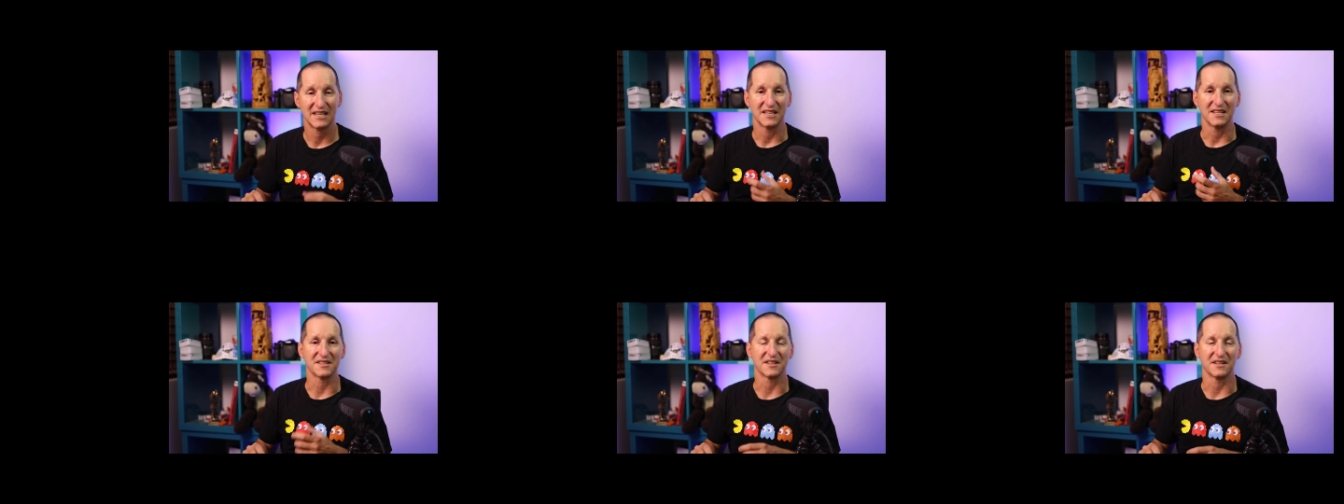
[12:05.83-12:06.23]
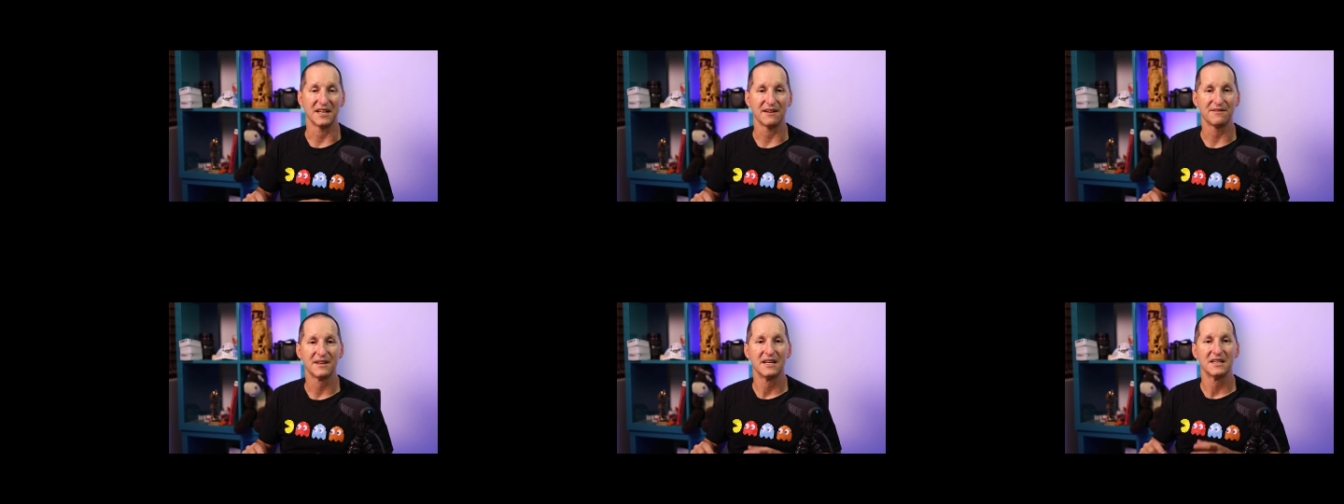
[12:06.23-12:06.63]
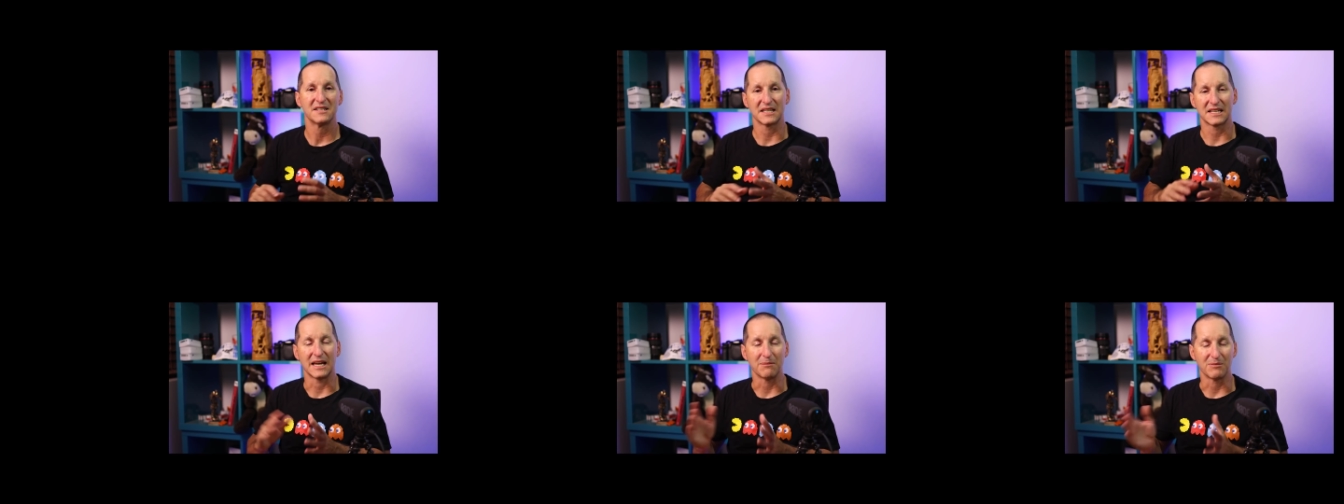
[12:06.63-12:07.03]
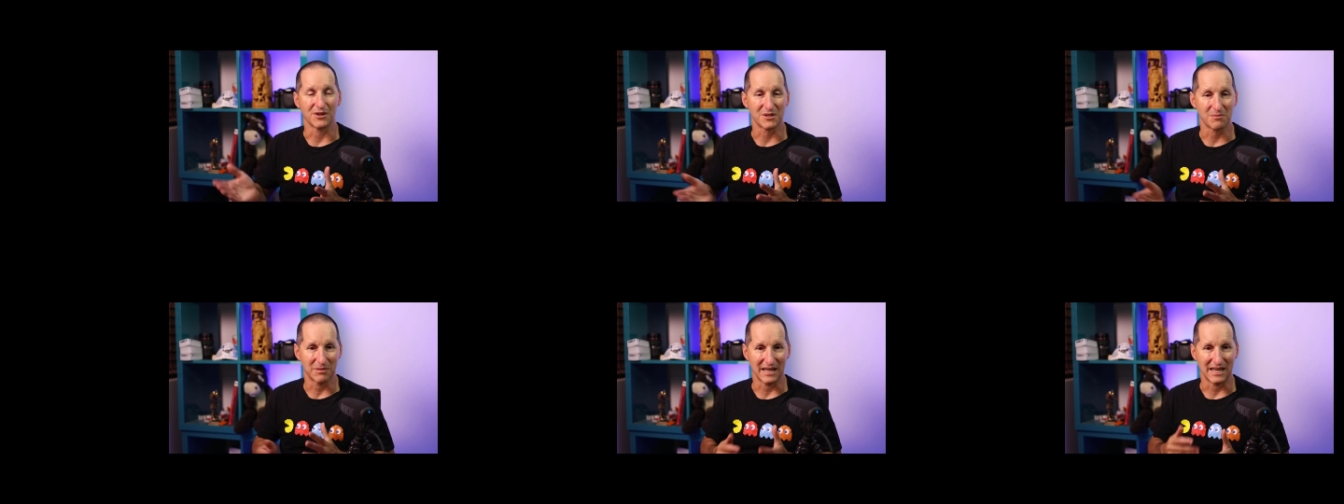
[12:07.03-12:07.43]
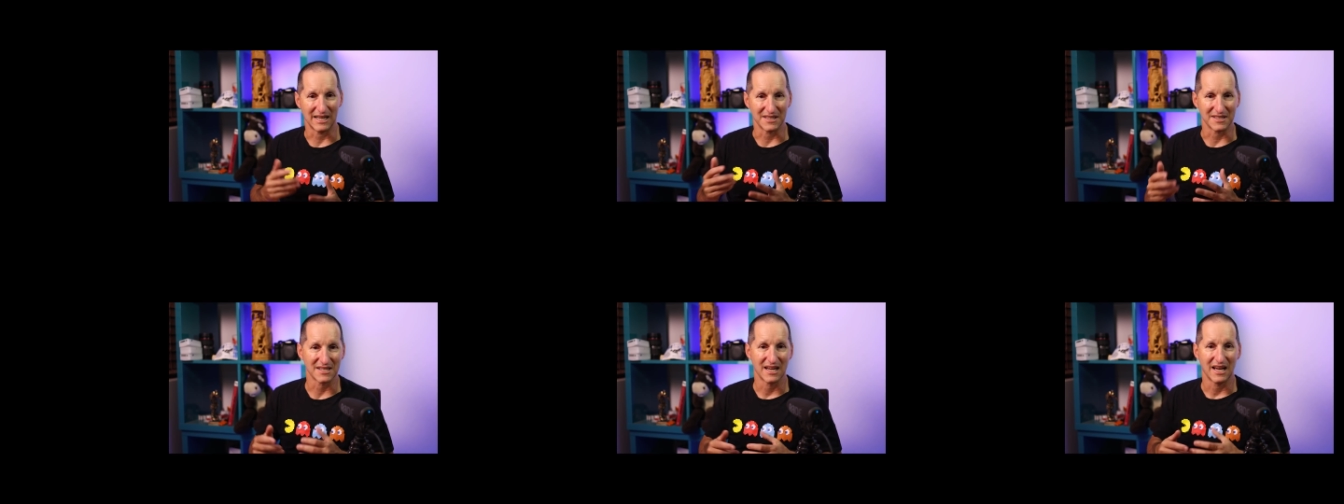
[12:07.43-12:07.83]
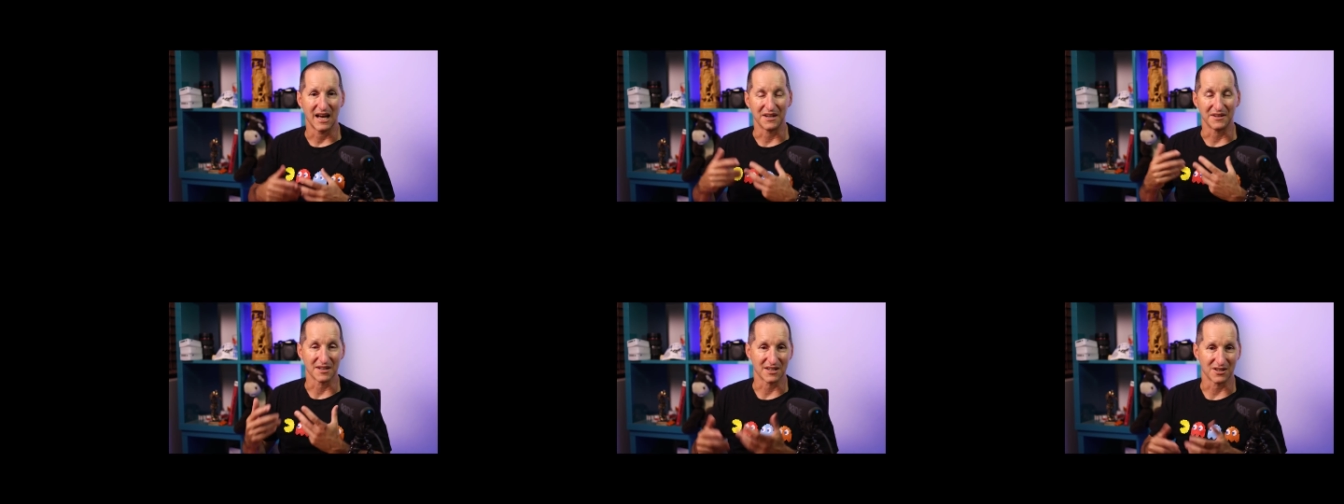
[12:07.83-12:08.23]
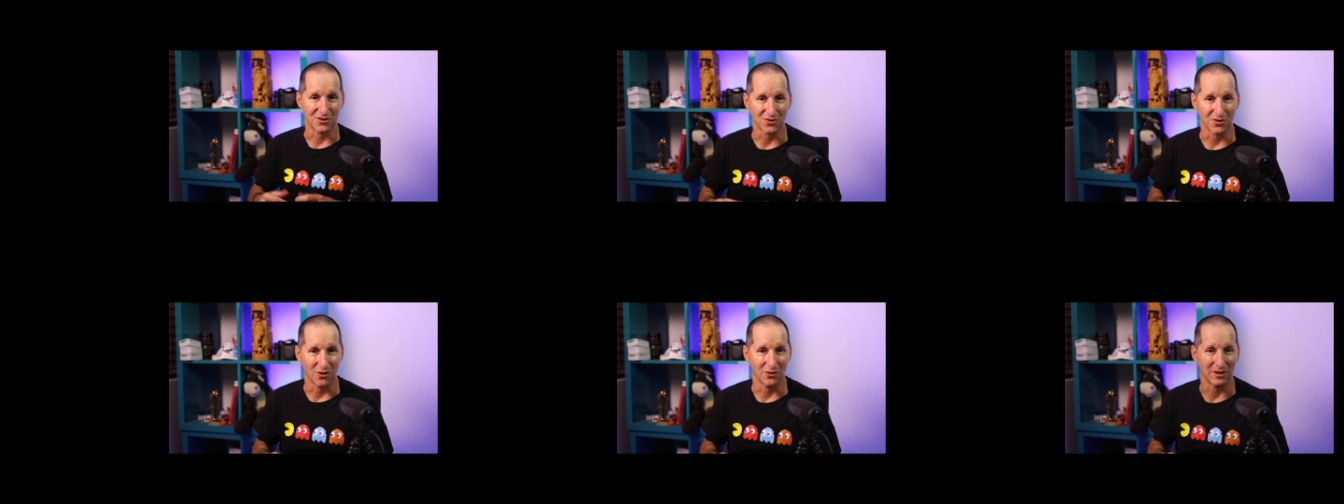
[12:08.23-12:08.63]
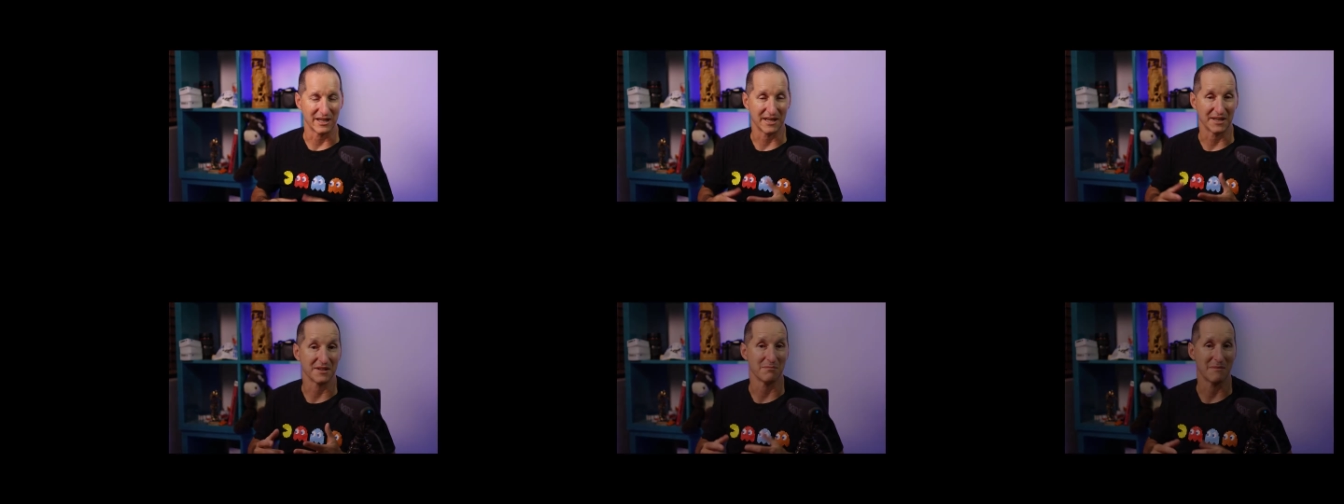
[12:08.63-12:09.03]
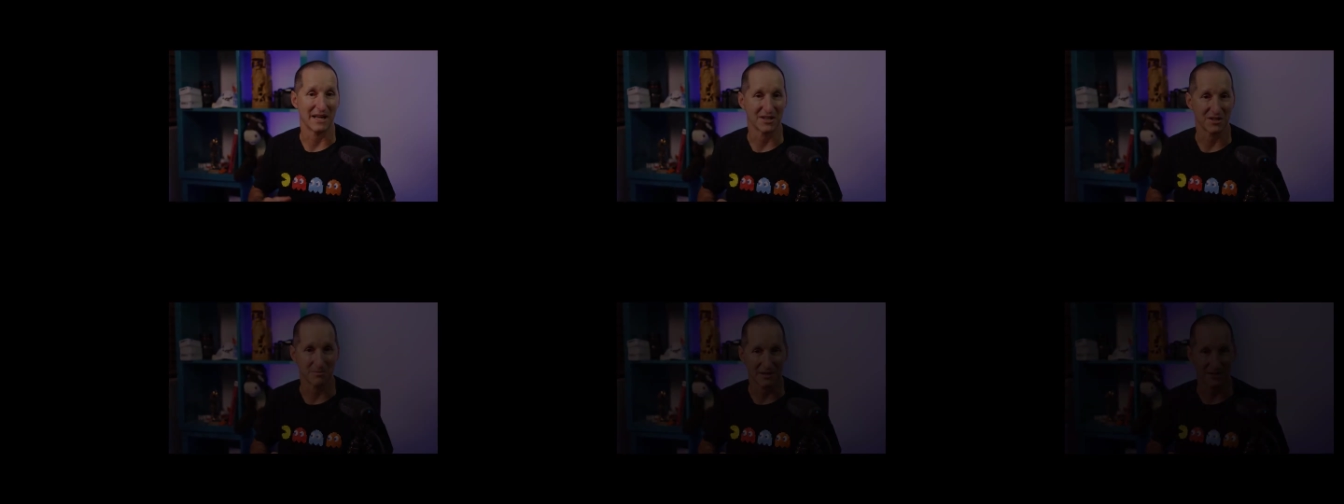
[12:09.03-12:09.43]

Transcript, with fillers: is enough to keep those plans under control and under management.